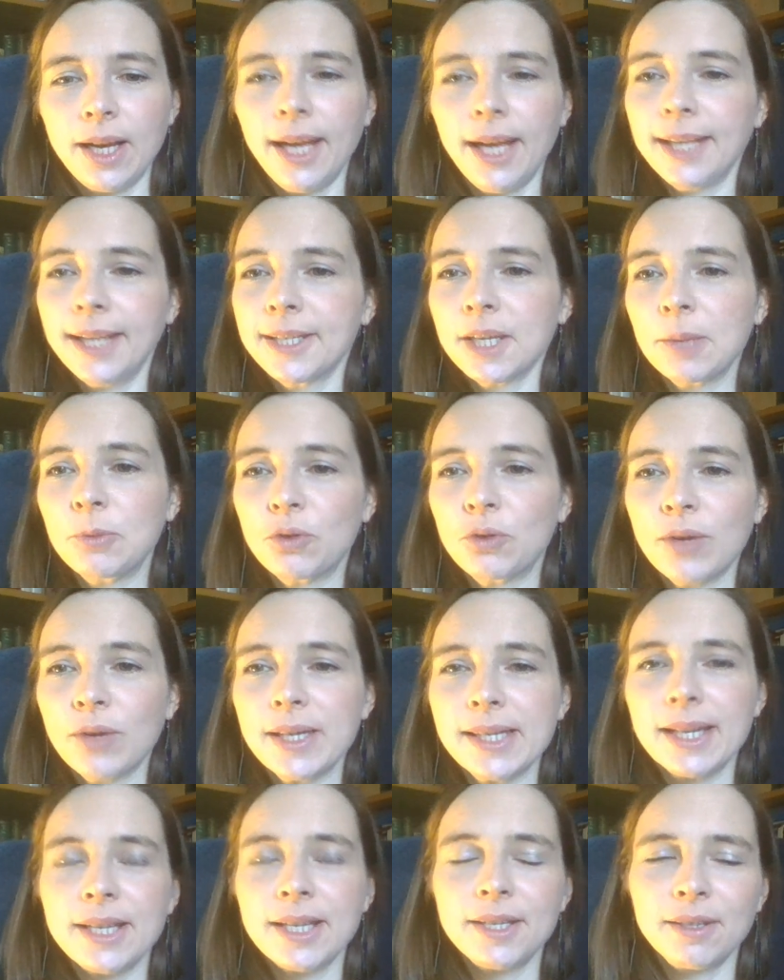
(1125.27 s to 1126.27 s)
And I'm
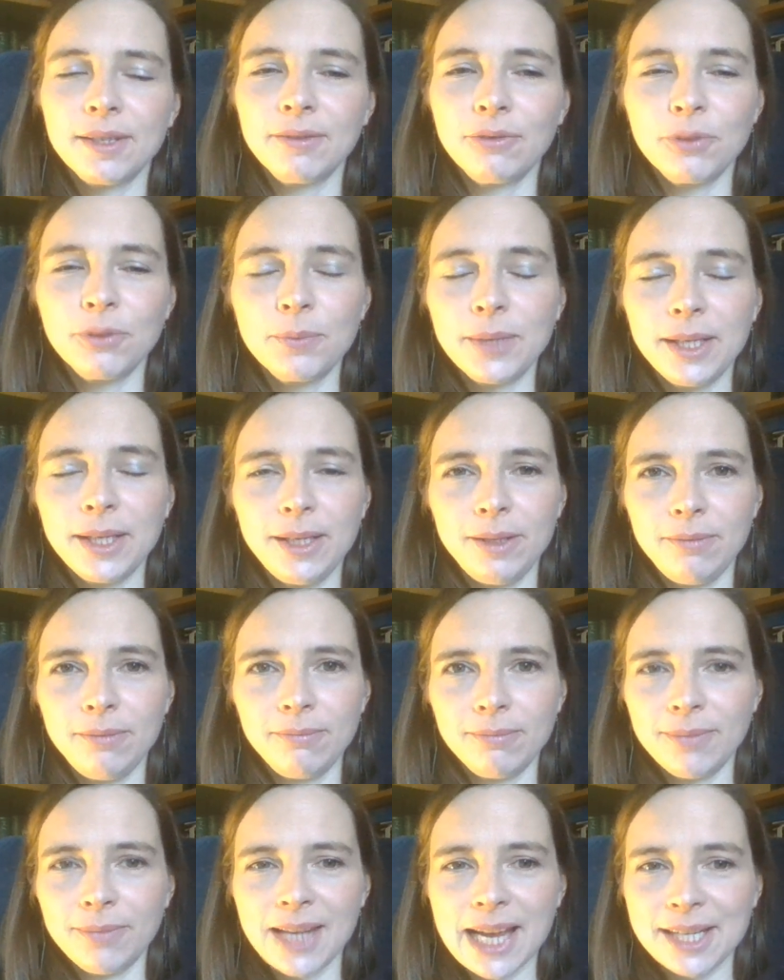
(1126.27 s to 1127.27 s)
translating from the
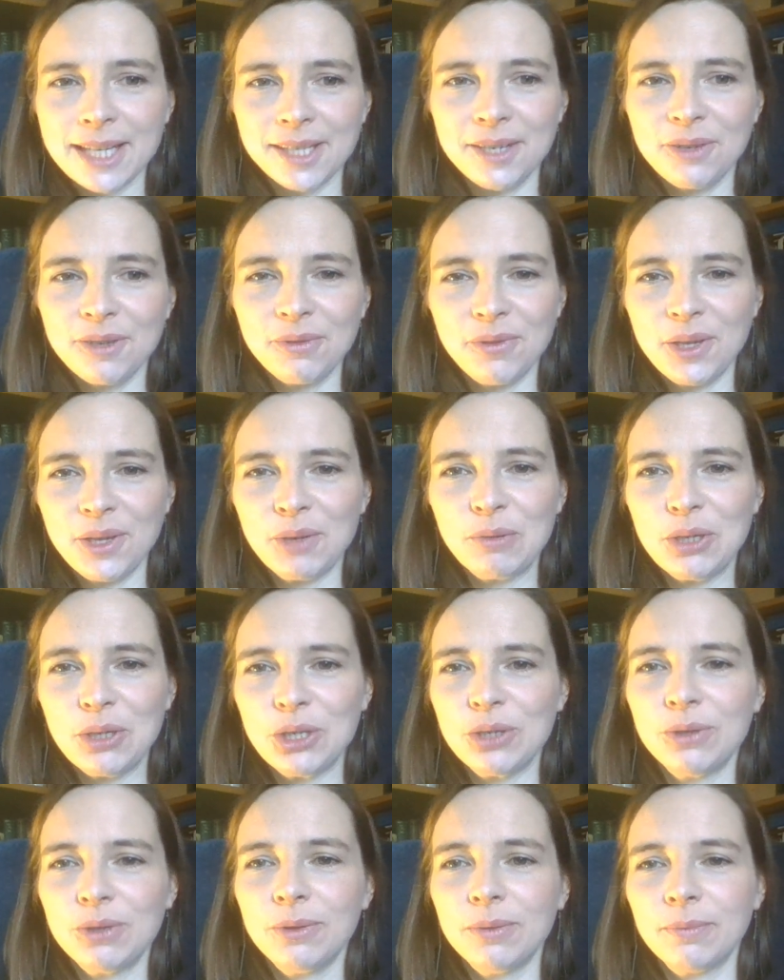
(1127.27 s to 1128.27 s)
Latin of the
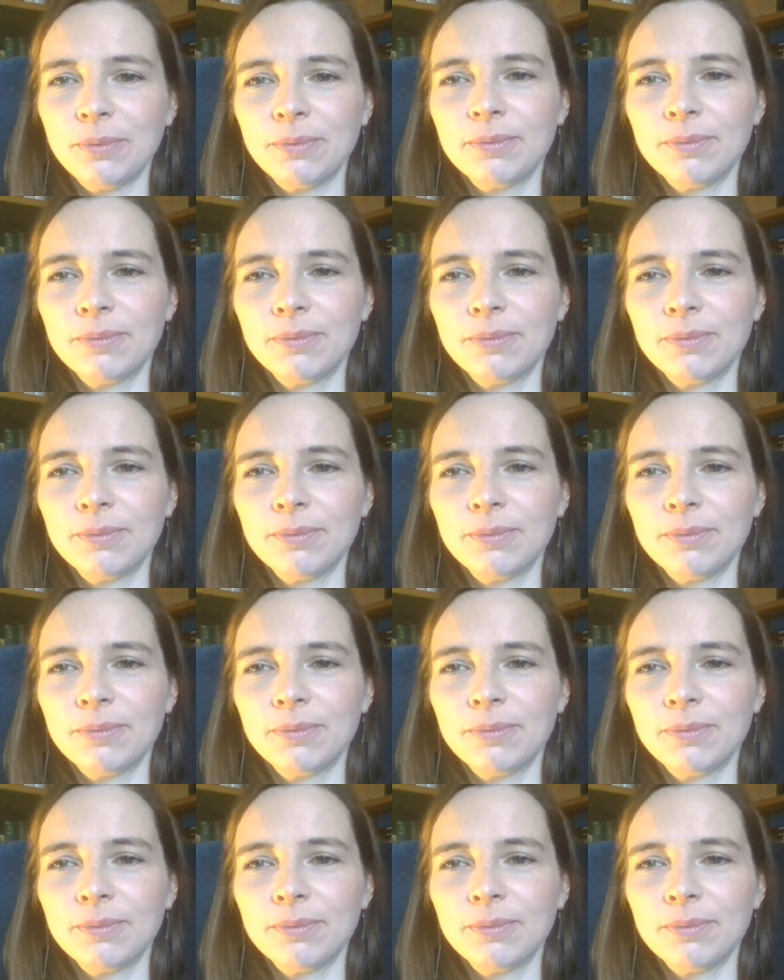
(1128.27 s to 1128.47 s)
original